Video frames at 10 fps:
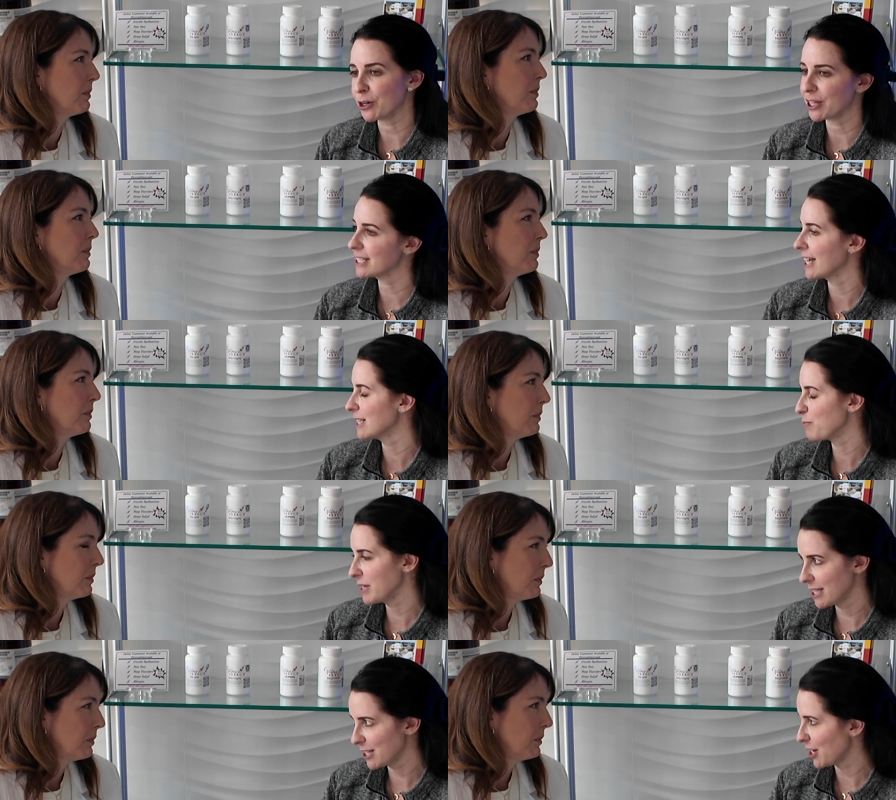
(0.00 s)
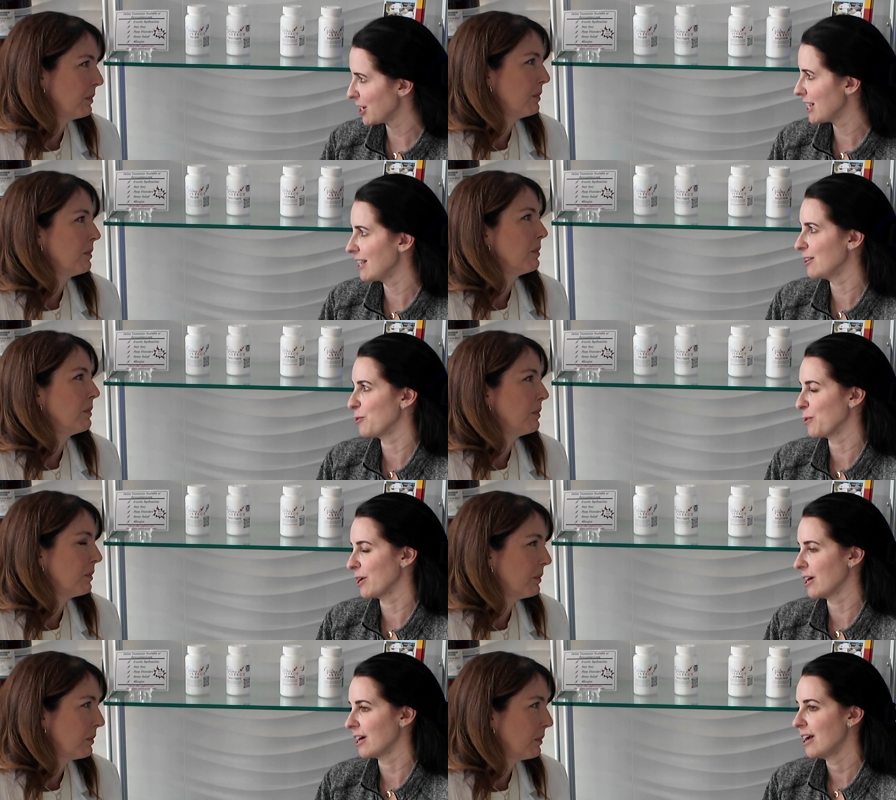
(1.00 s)
Speaker 1: or this hasn't been studied,
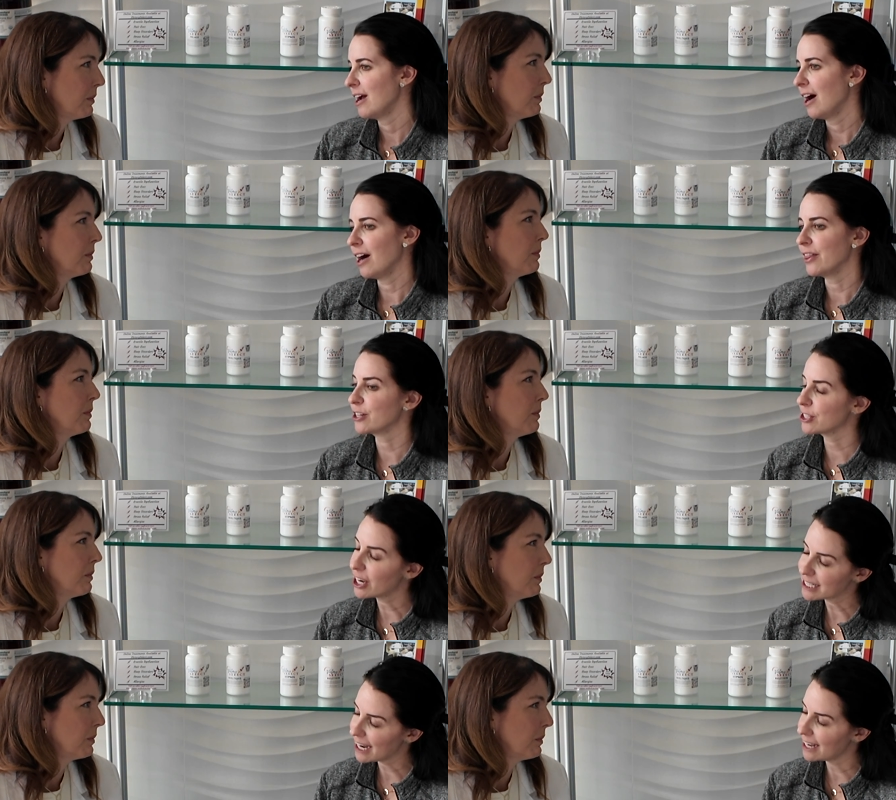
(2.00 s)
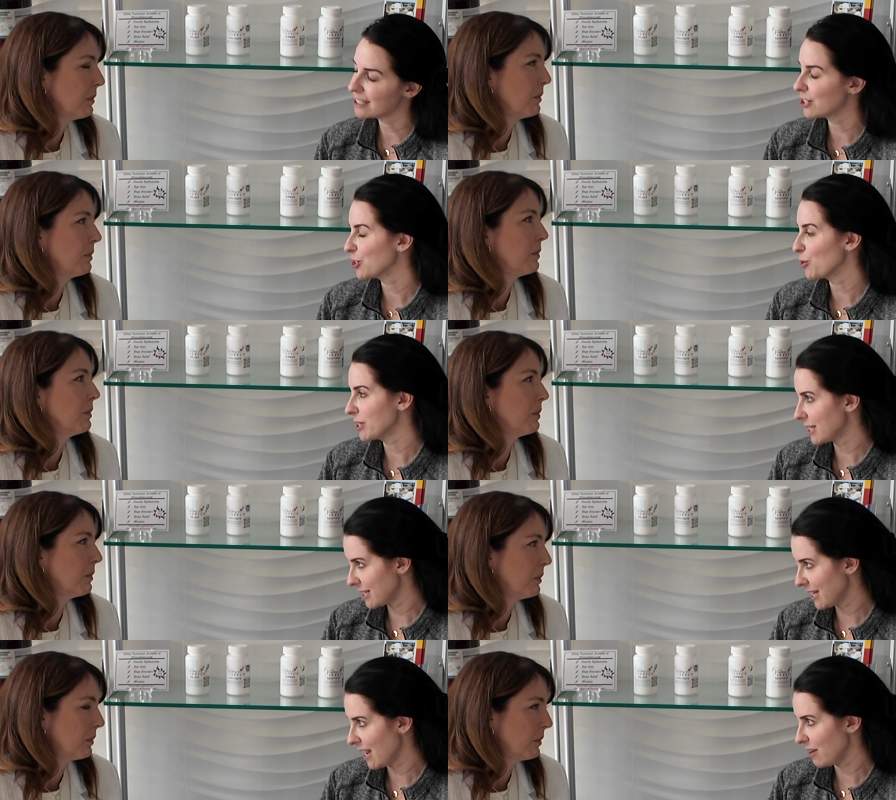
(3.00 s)
or there's not tests to show this
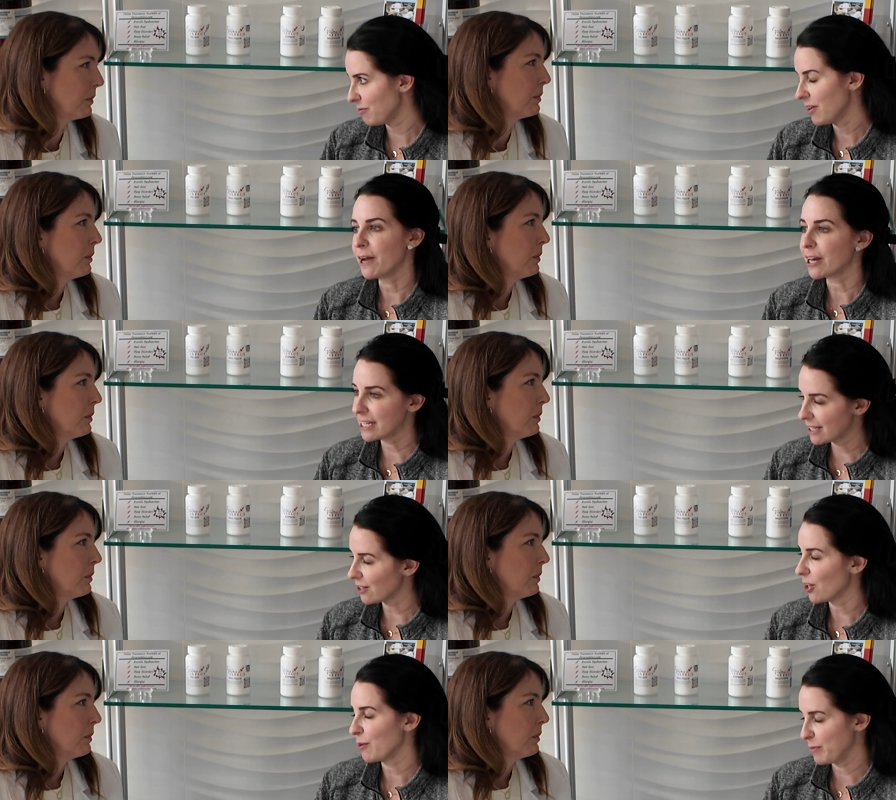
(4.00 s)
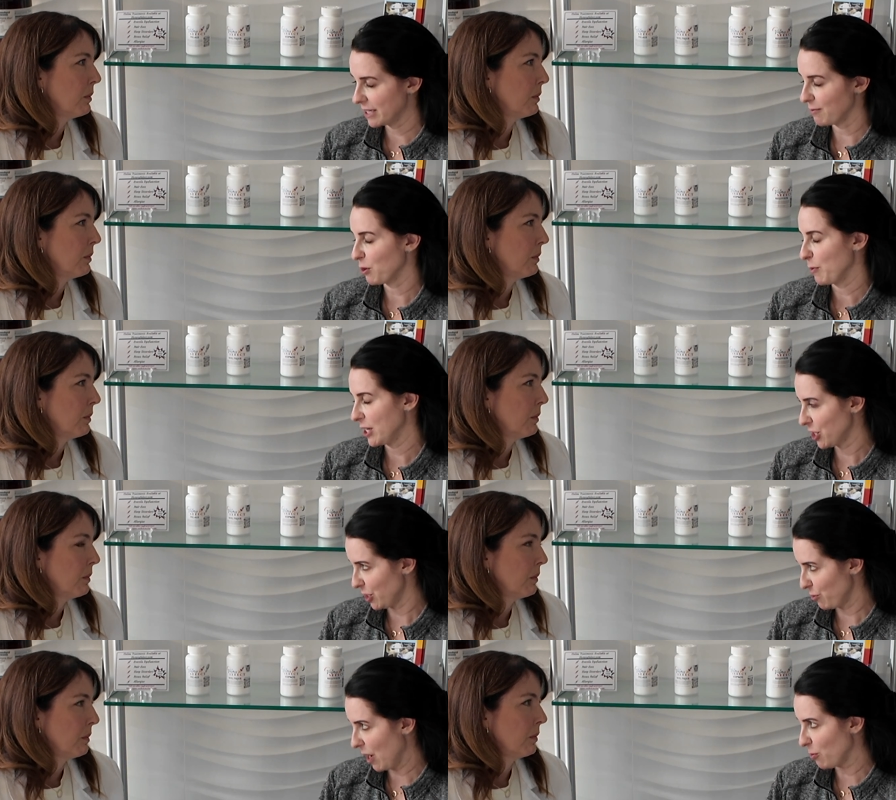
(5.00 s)
is safe. There is a lot of
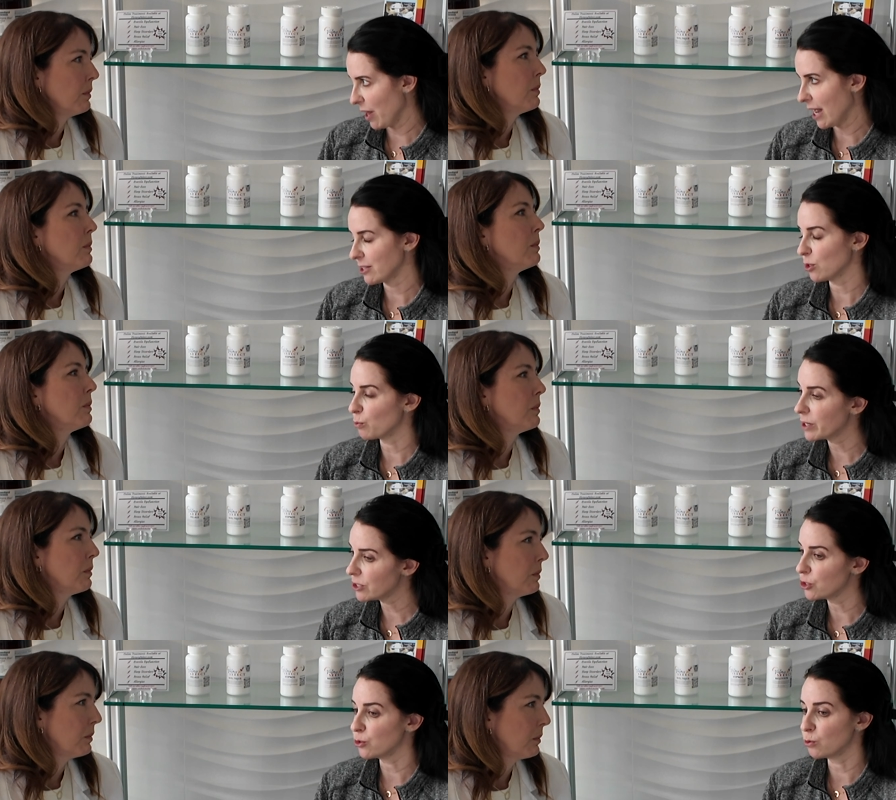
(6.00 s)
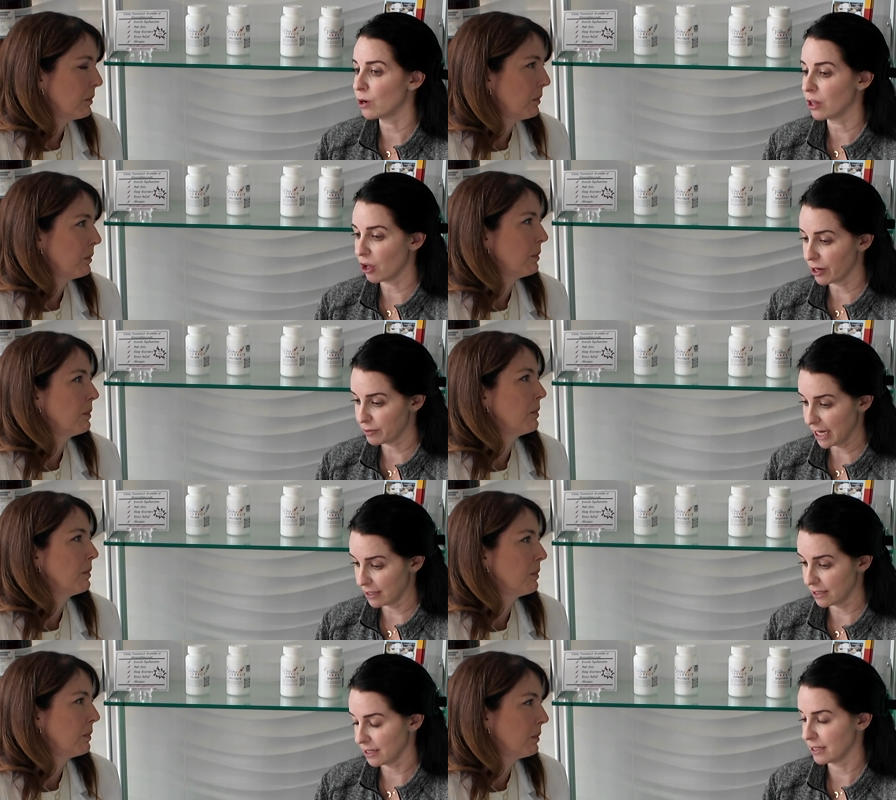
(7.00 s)
misinformation around that. So we do a lot of
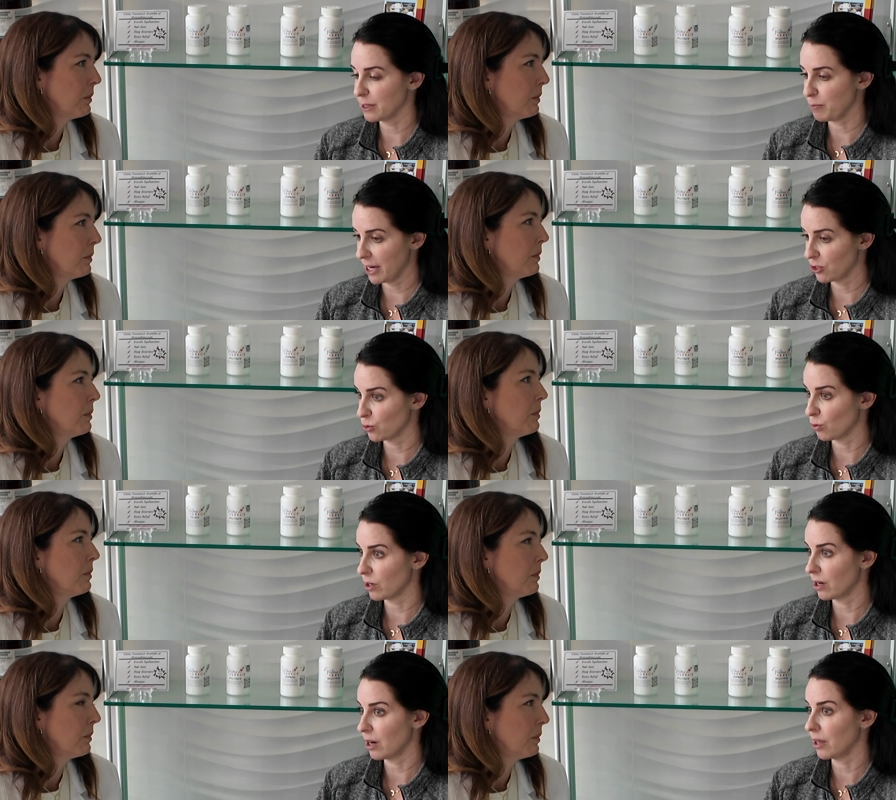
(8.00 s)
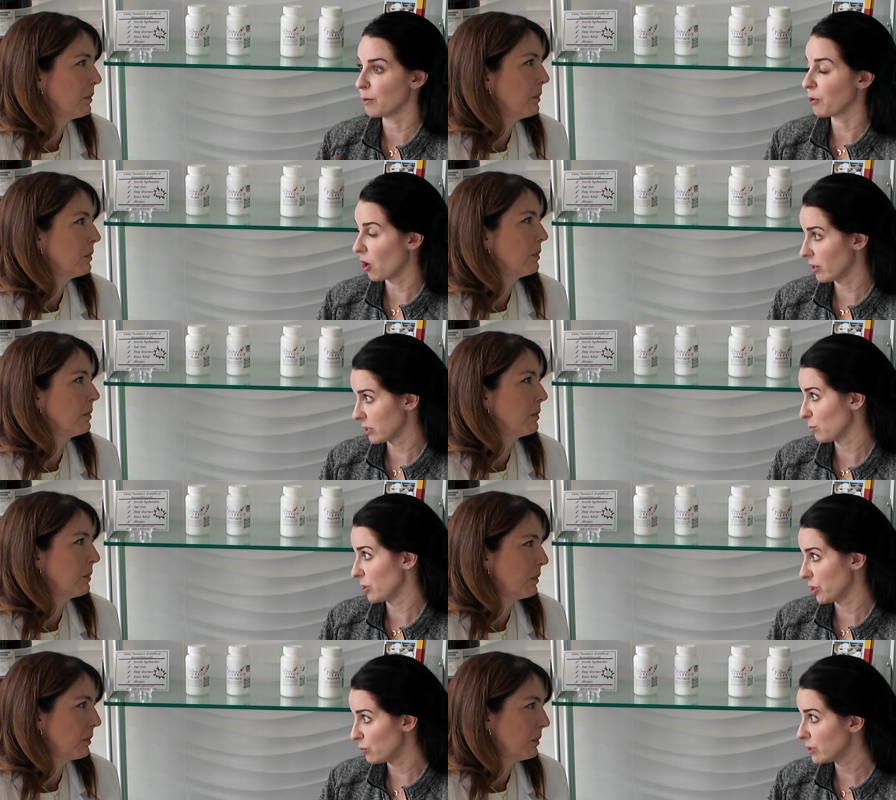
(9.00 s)
testing to make sure the products
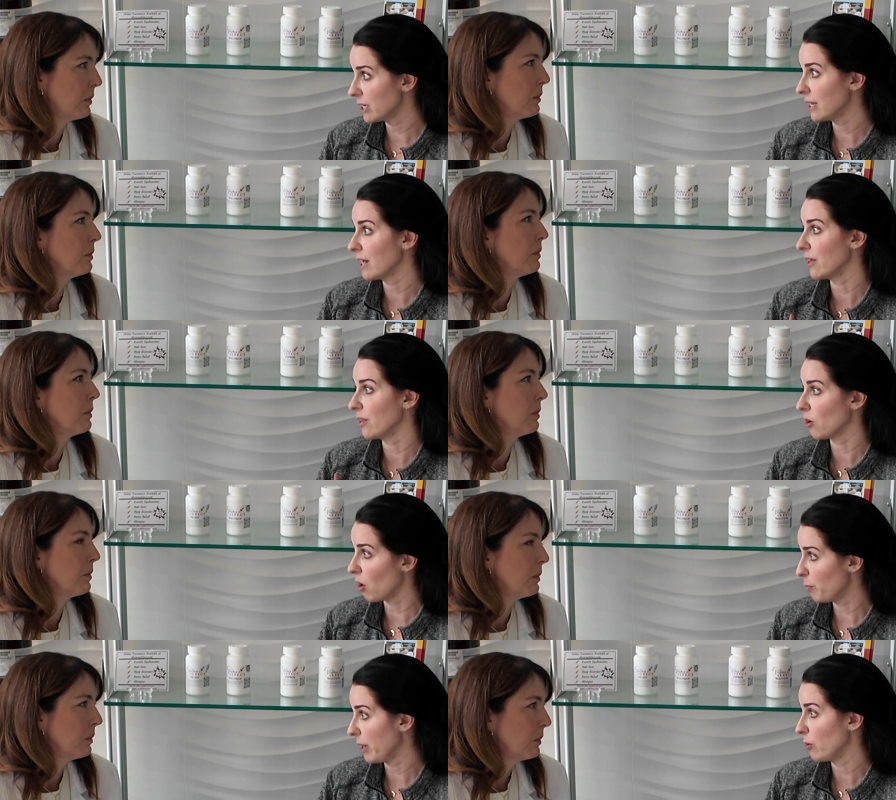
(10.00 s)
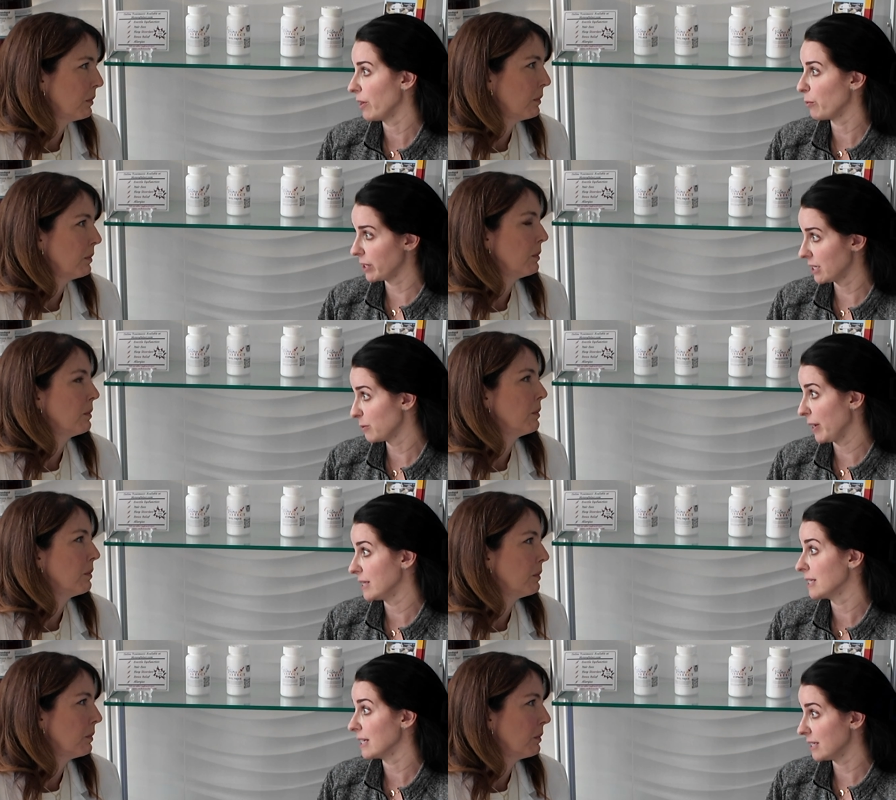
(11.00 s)
we're using and the compound that we
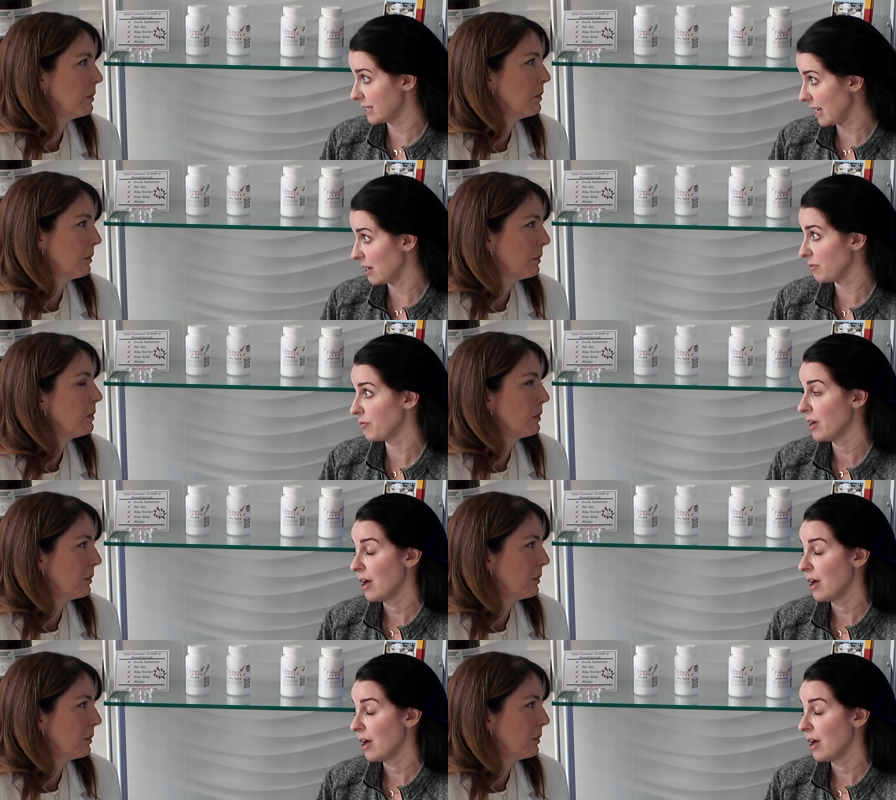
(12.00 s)
dispense is safe